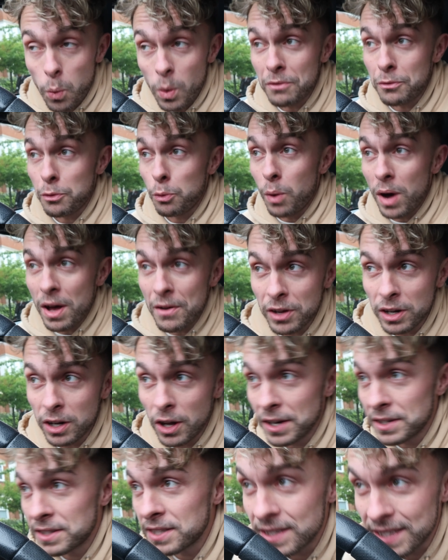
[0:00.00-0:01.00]
With weather
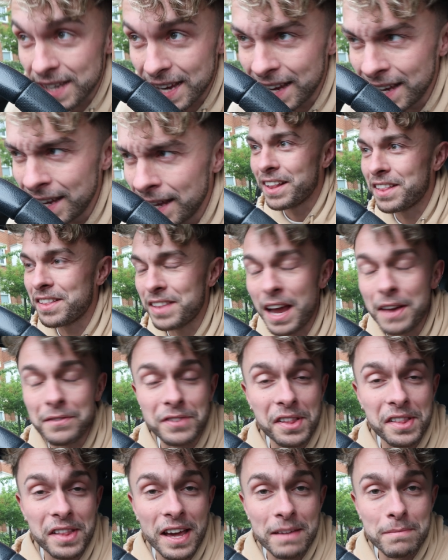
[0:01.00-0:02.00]
like today, it's safe
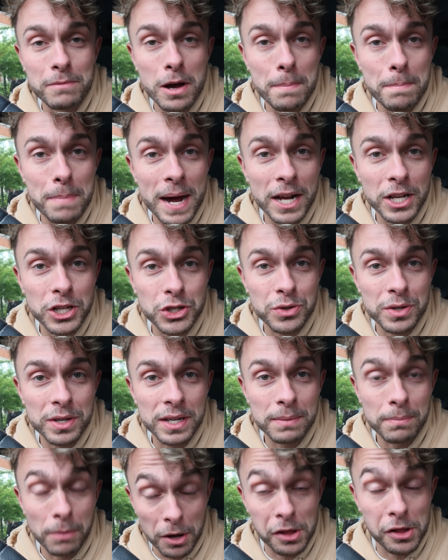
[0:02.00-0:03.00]
to say my
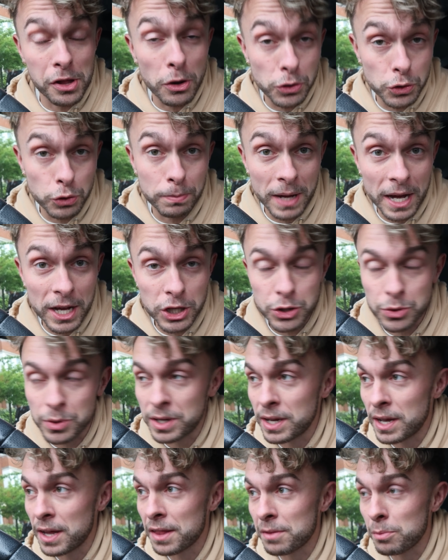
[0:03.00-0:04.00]
battery, my social
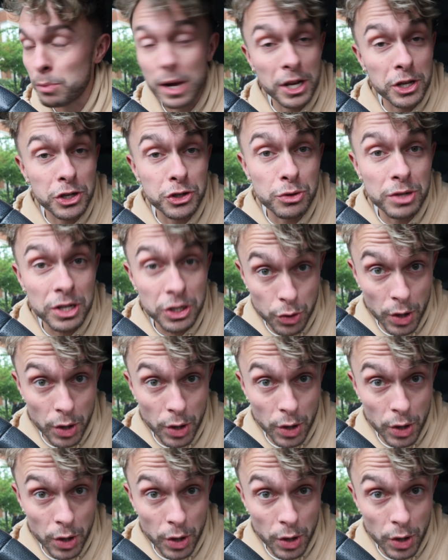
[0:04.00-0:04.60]
battery, is well and truly